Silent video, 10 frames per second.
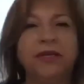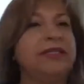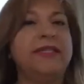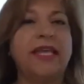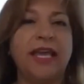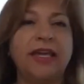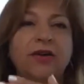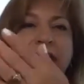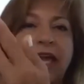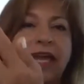say,
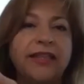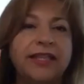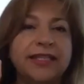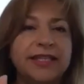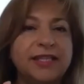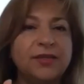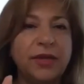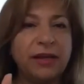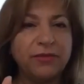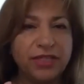okay, this is what
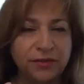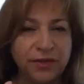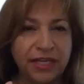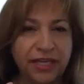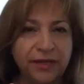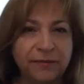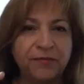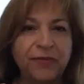I'm doing. Mm-hmm.